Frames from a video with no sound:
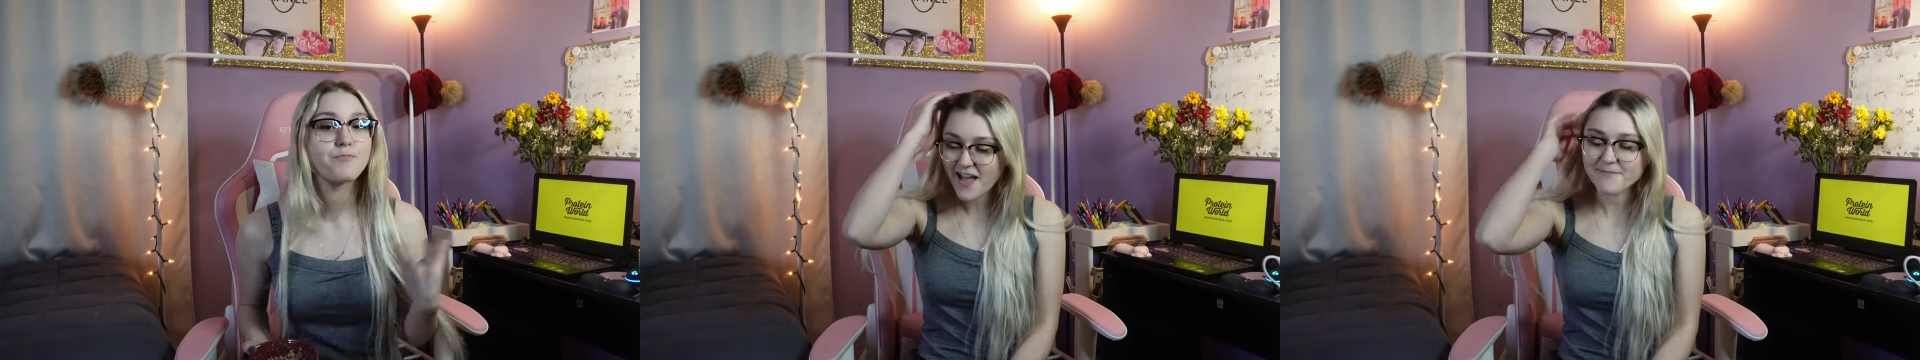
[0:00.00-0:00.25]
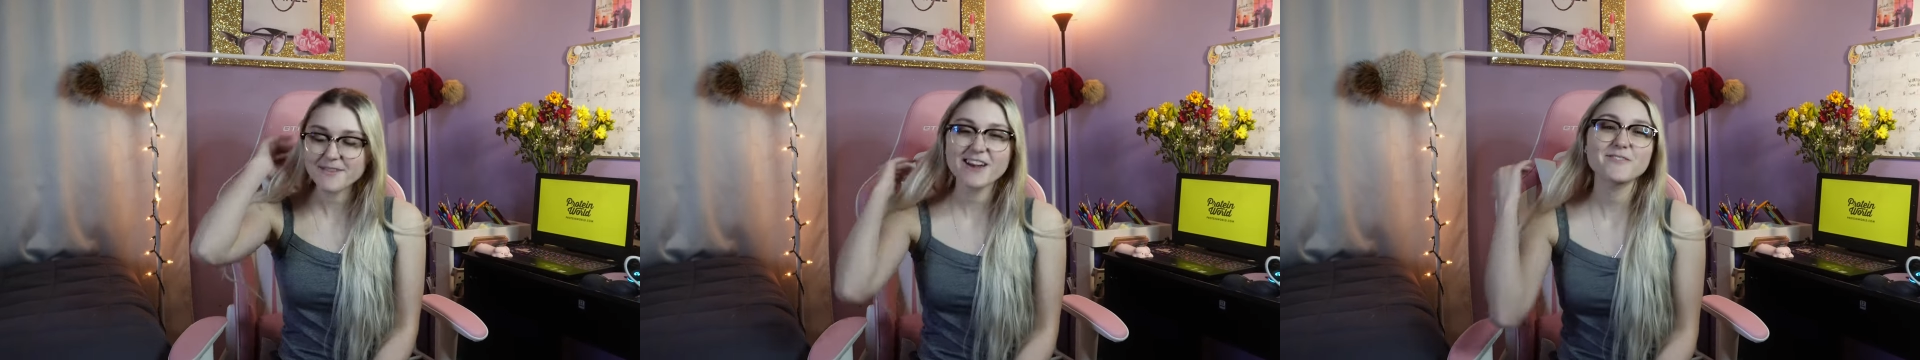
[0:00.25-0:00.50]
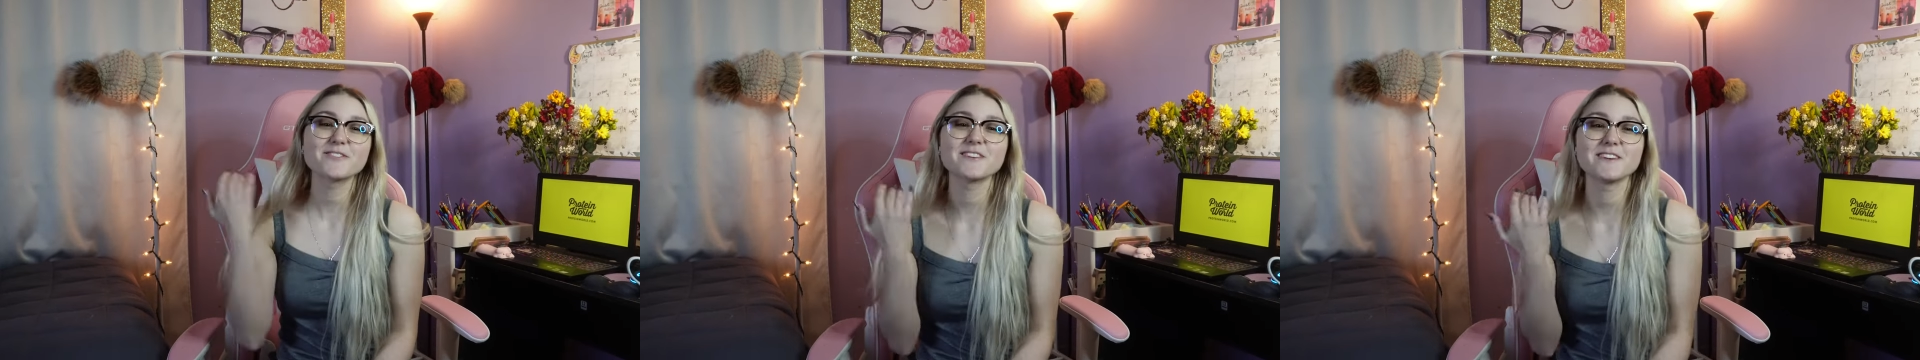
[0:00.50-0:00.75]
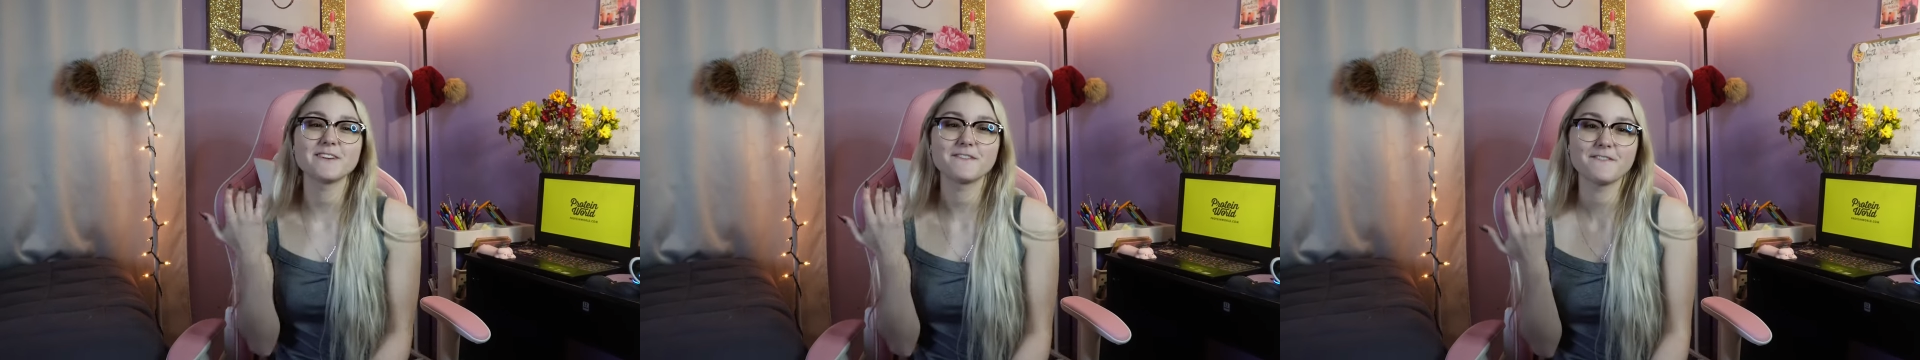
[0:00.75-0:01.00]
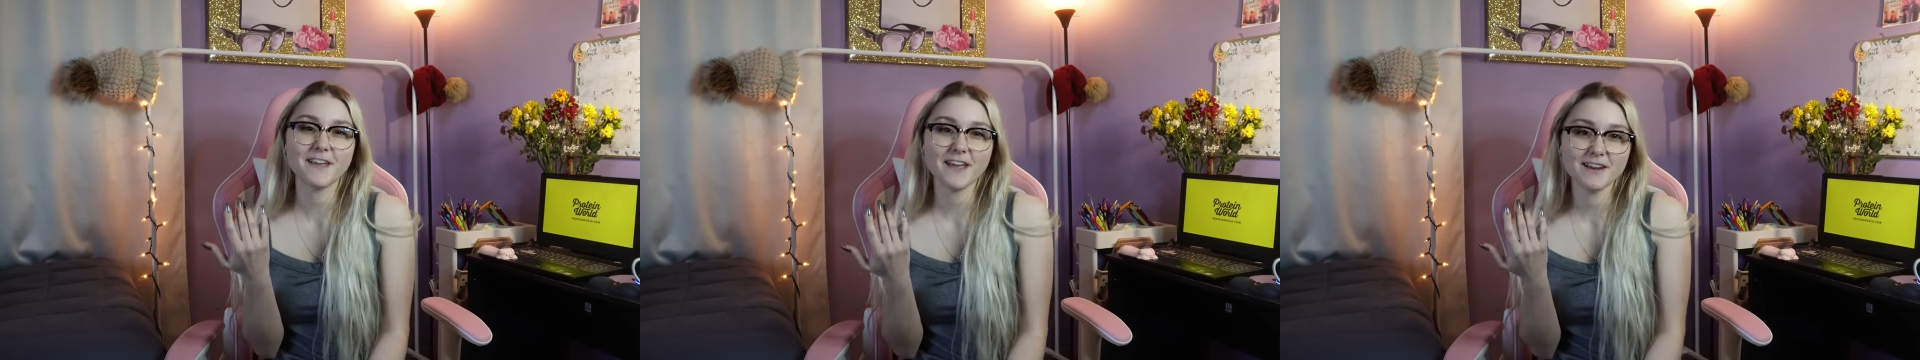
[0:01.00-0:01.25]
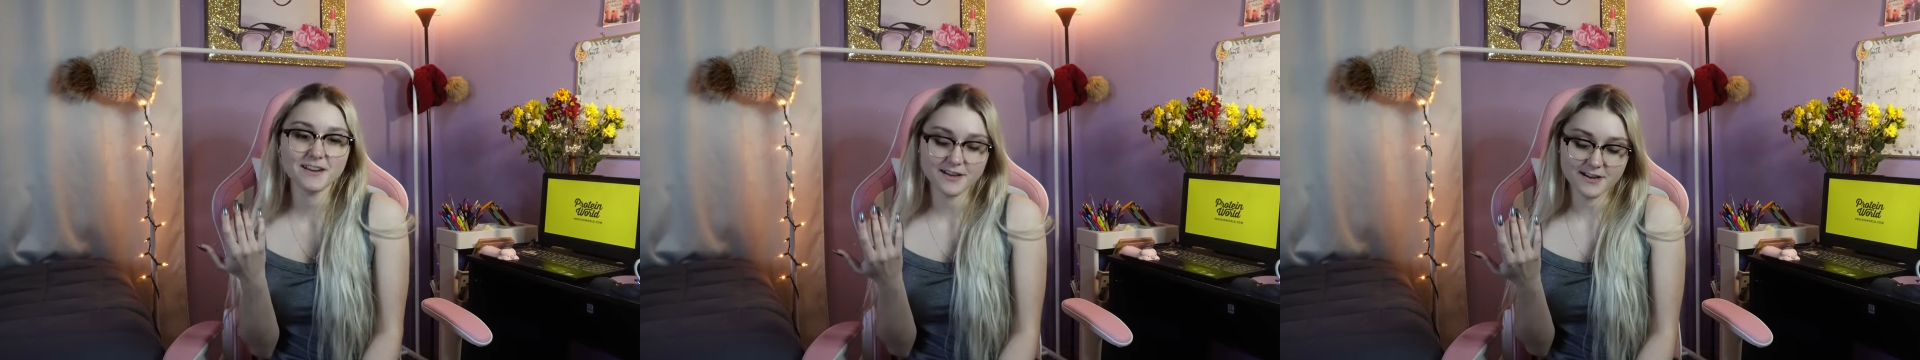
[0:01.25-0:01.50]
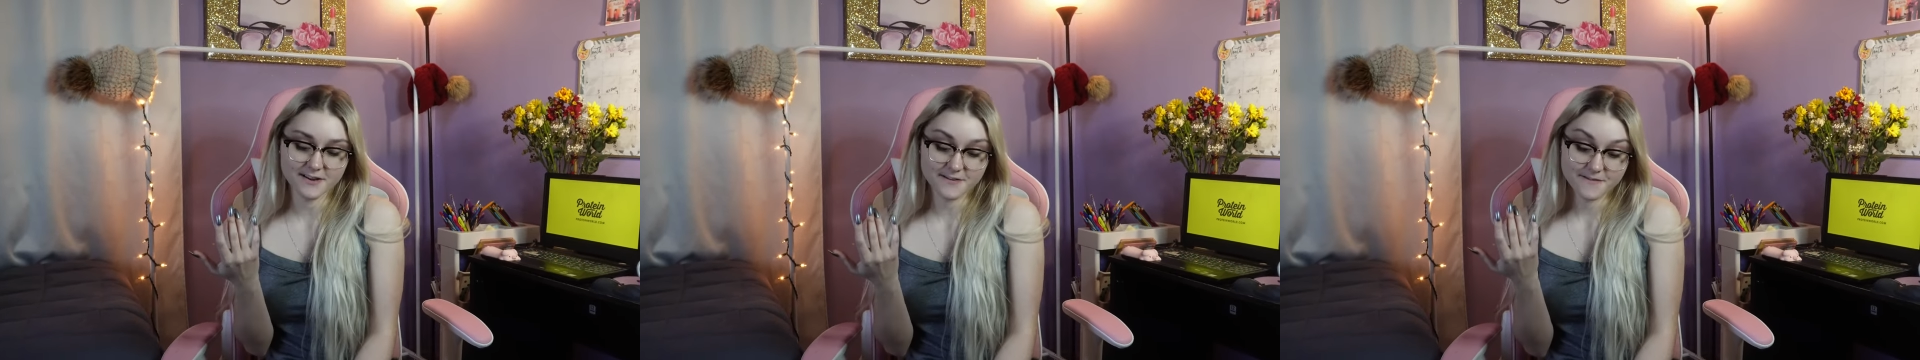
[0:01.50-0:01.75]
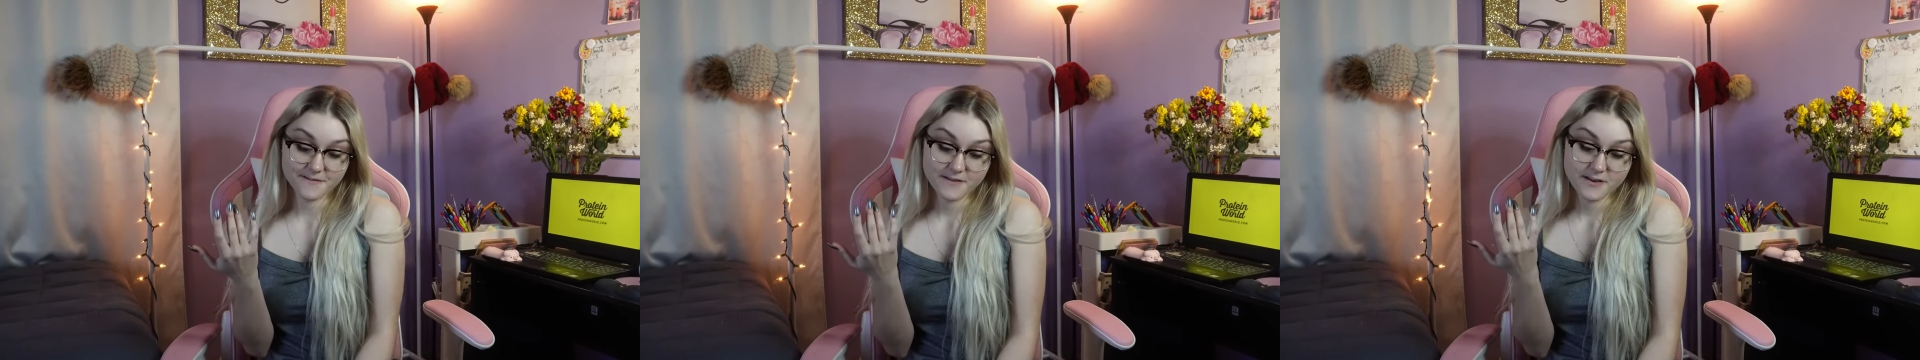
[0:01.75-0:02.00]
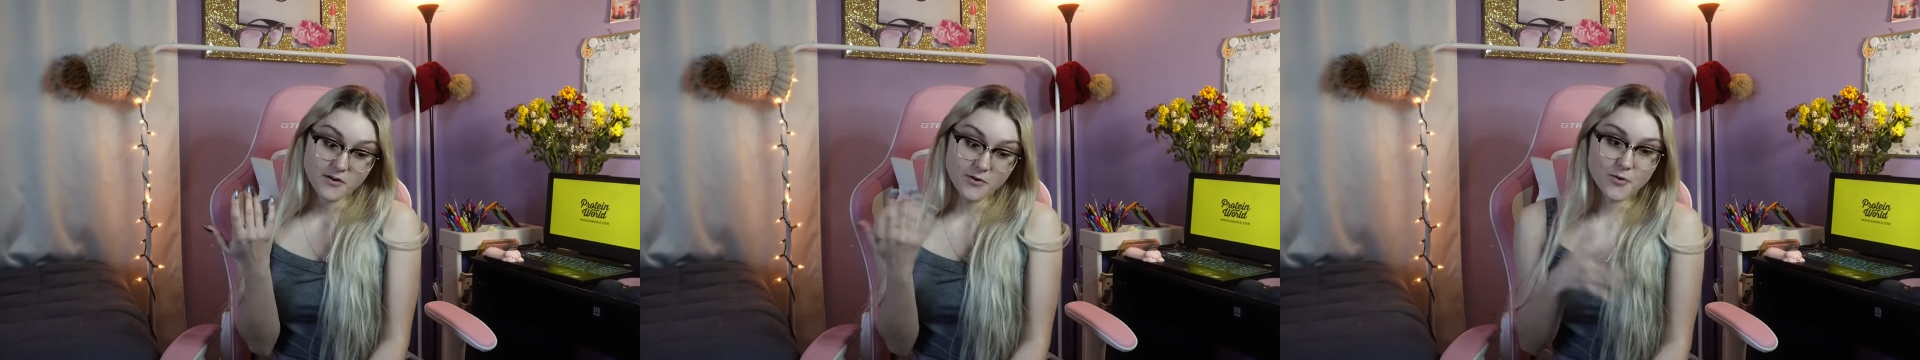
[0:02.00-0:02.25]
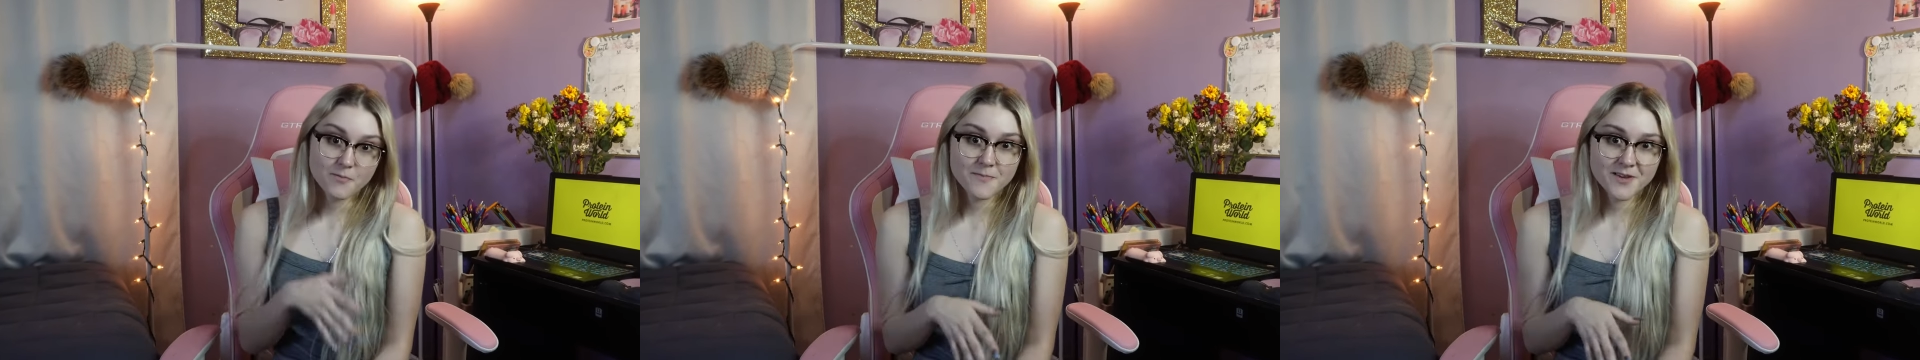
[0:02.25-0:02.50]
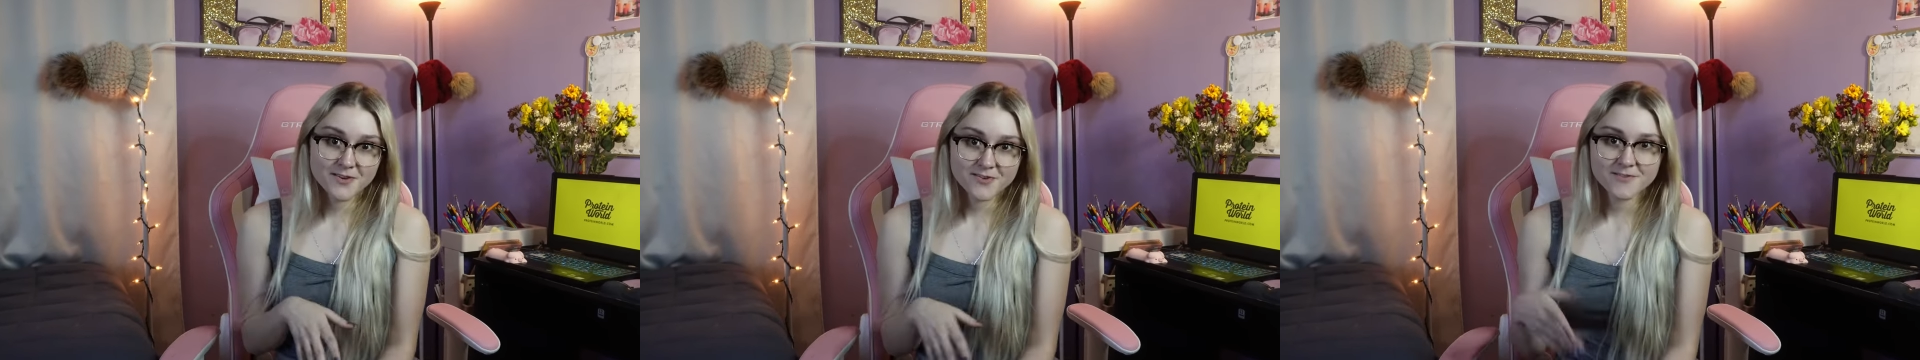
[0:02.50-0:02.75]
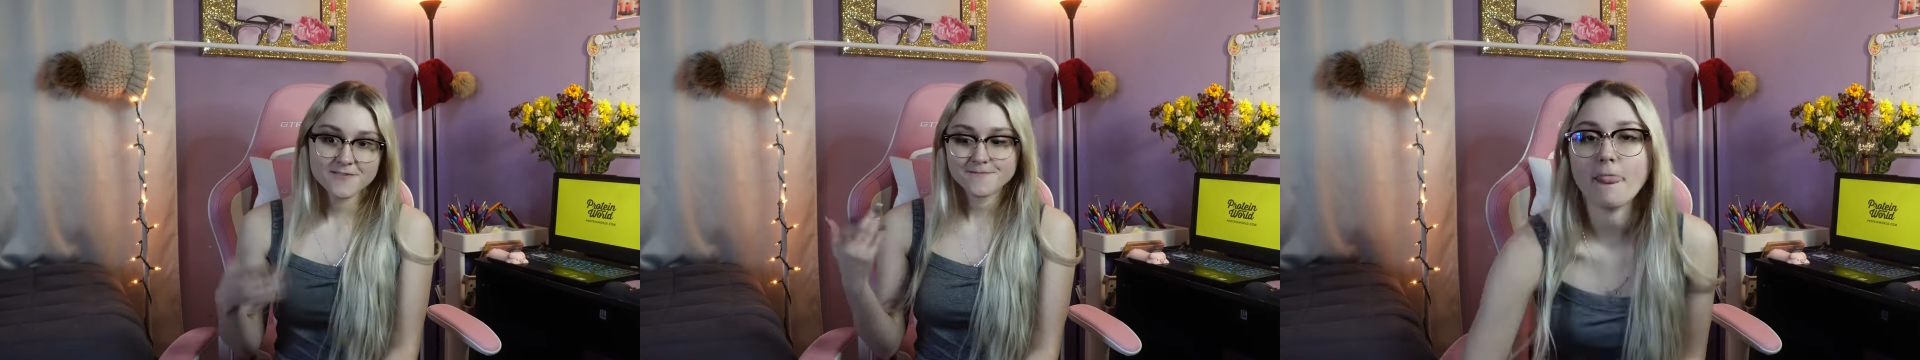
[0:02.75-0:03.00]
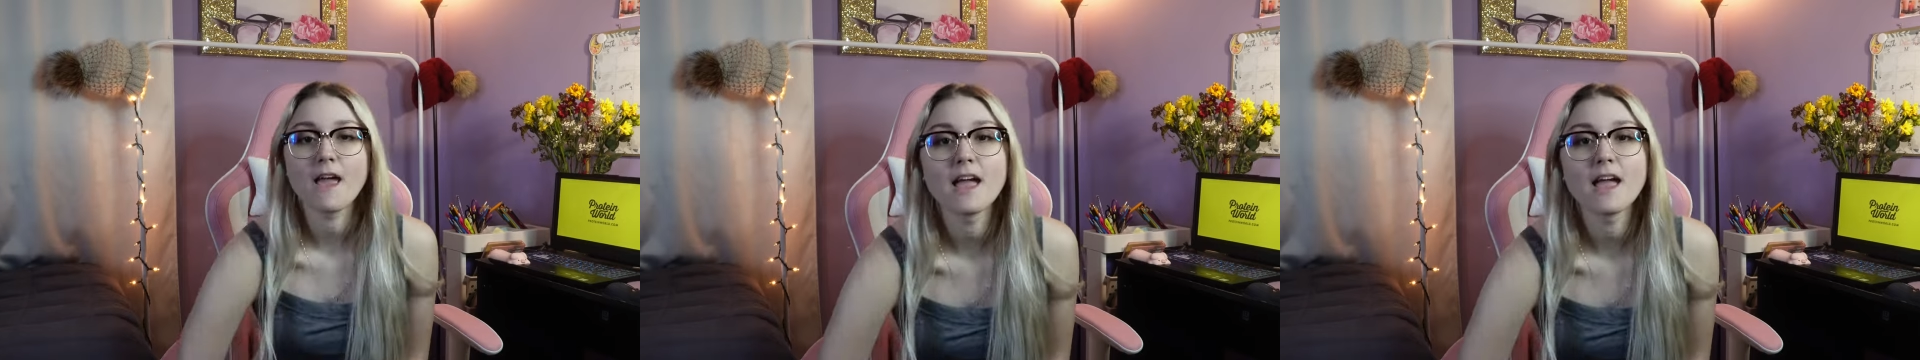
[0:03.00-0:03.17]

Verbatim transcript: I'm not really a fan of oatmeal,